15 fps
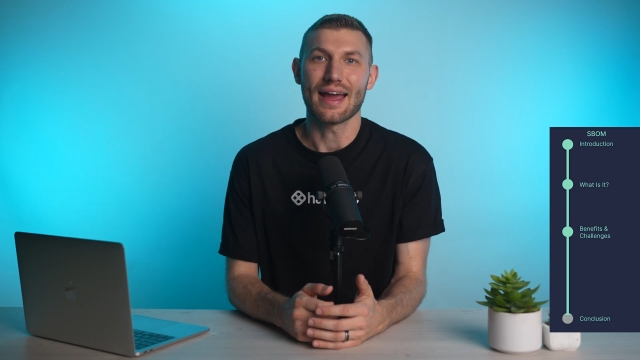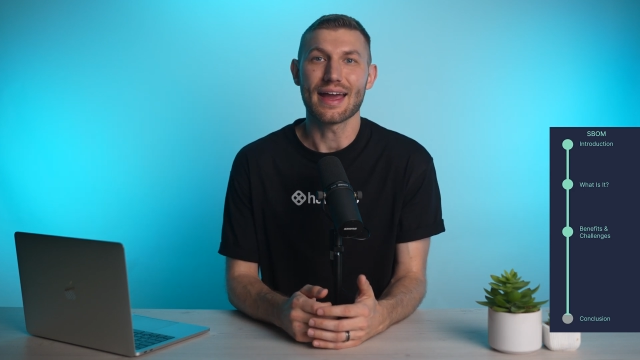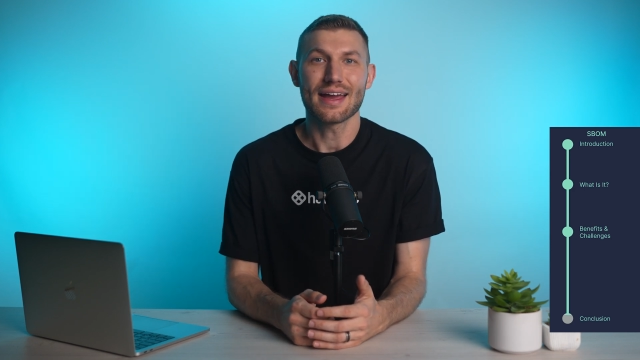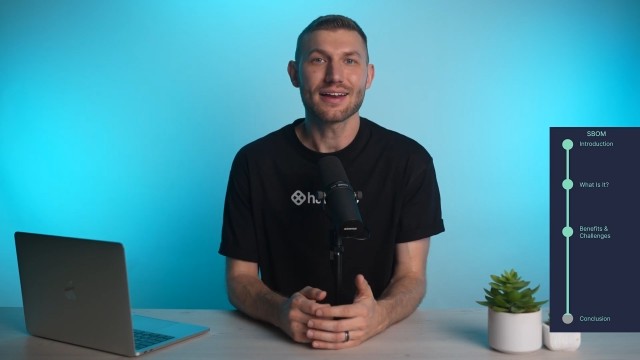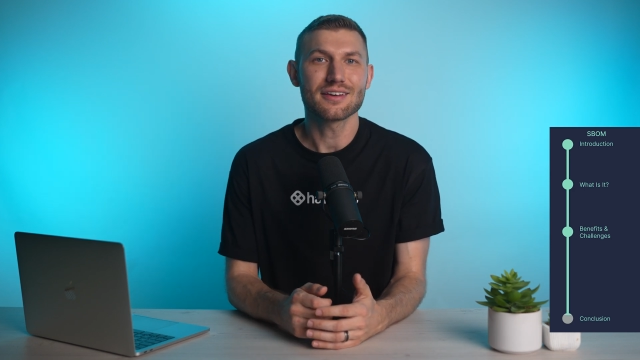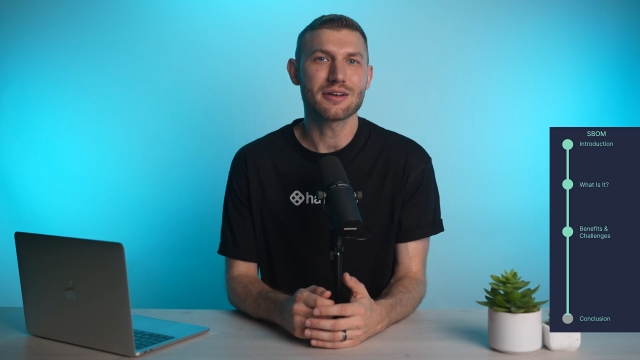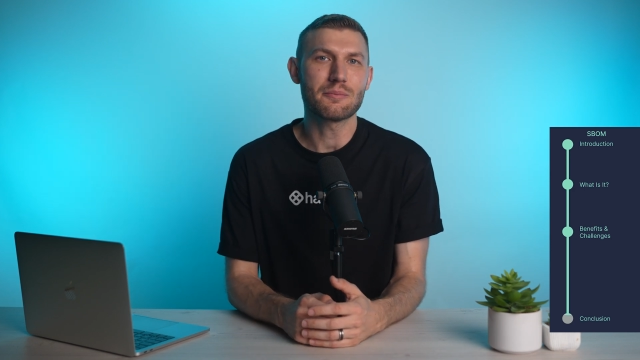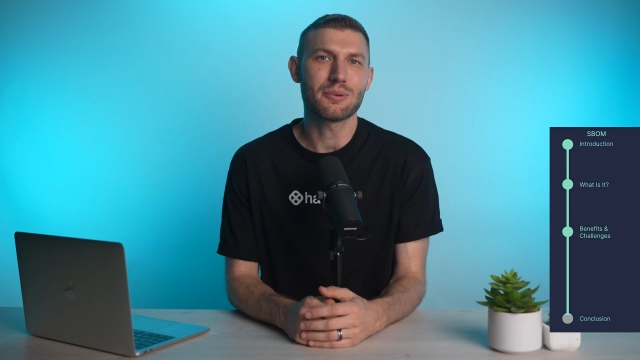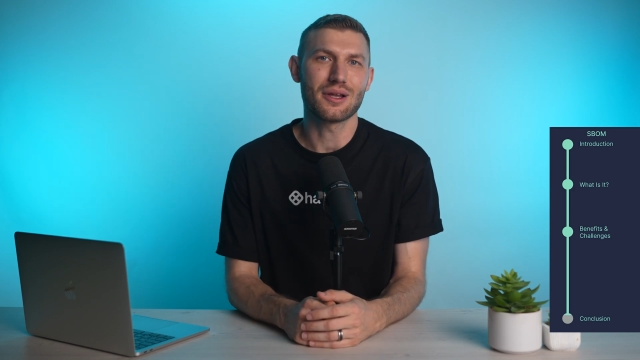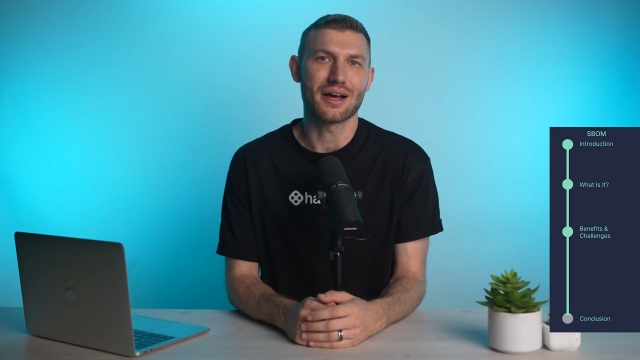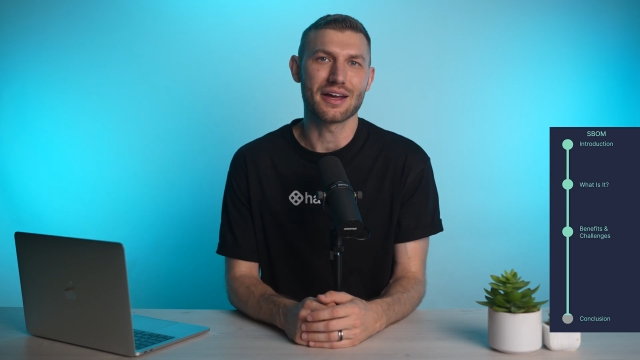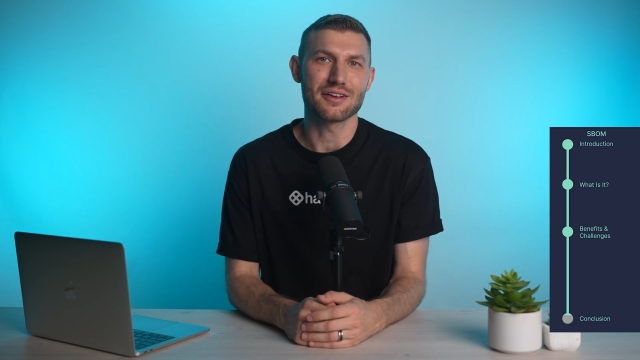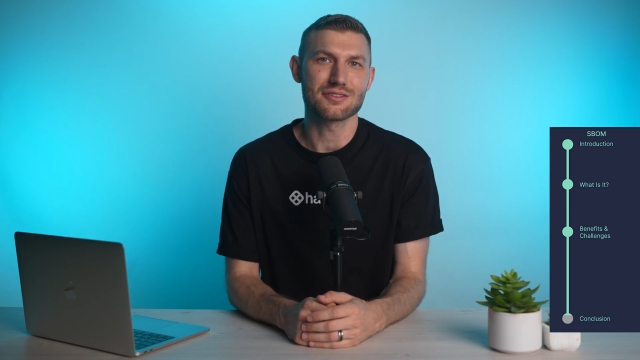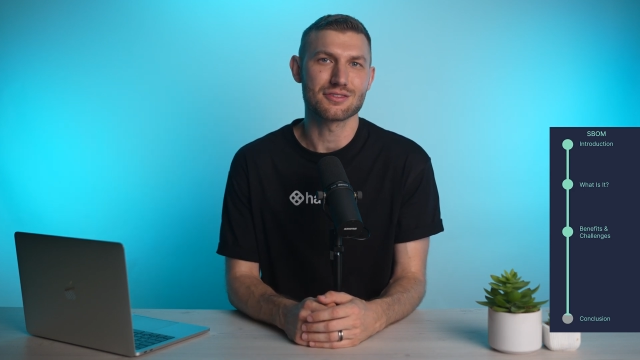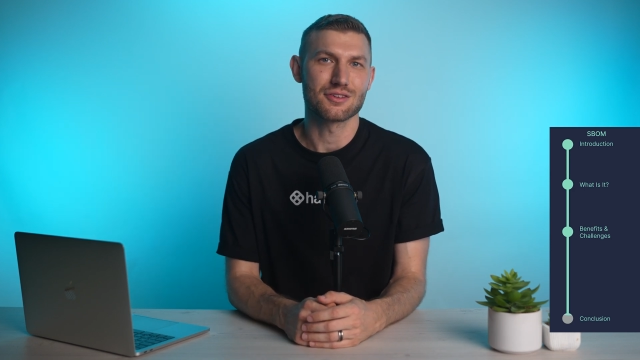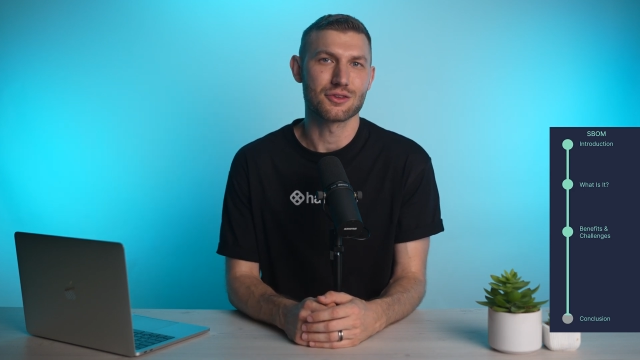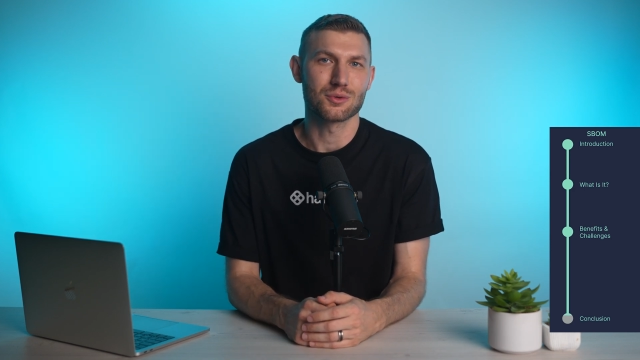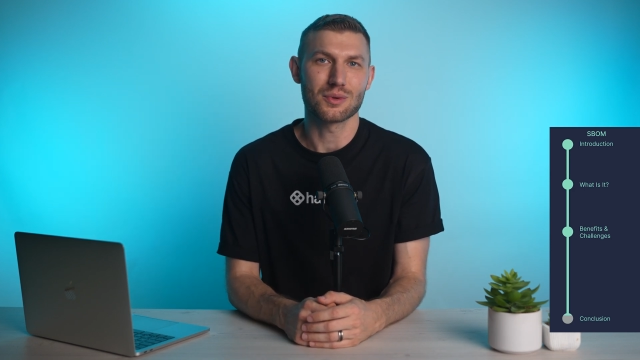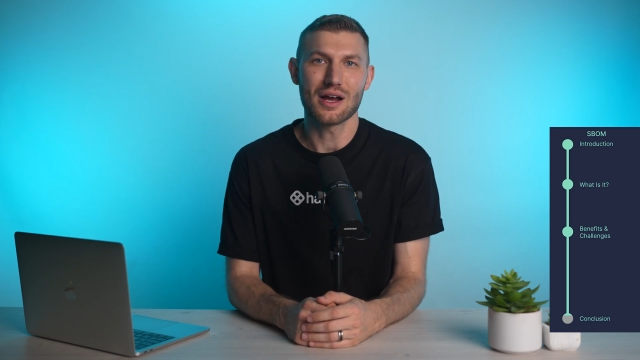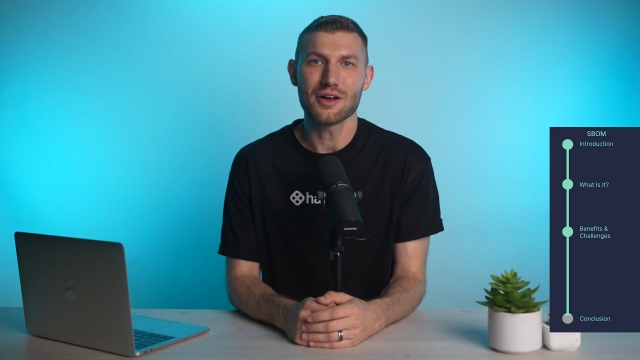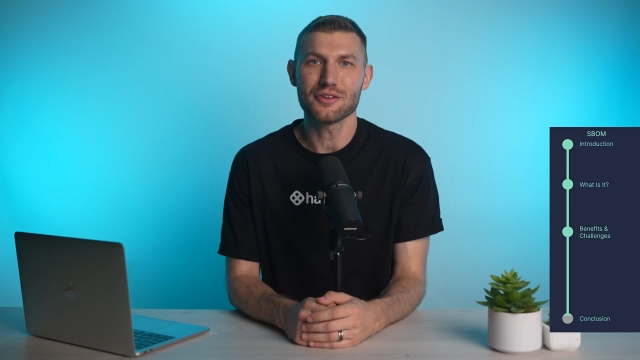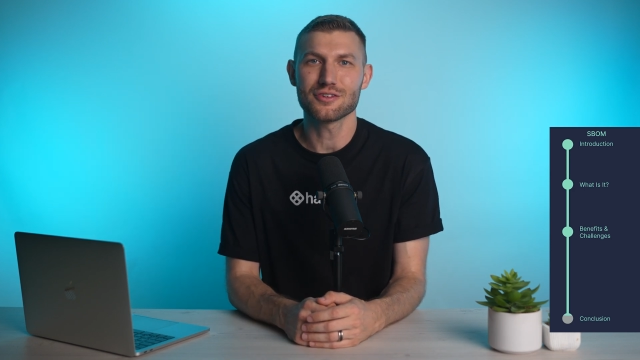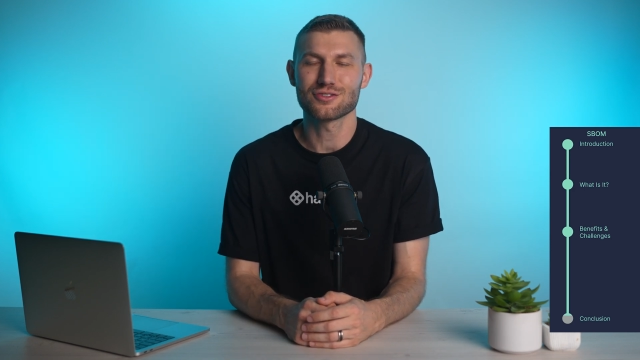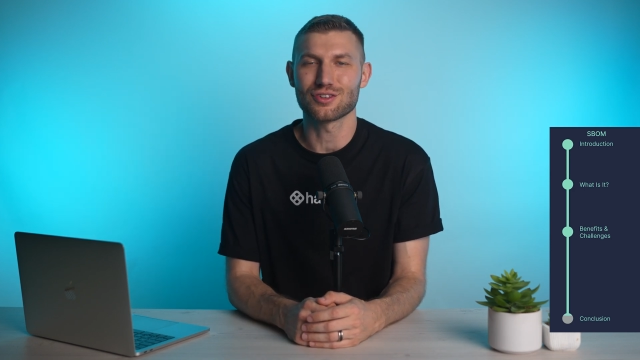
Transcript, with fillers: and compliance throughout the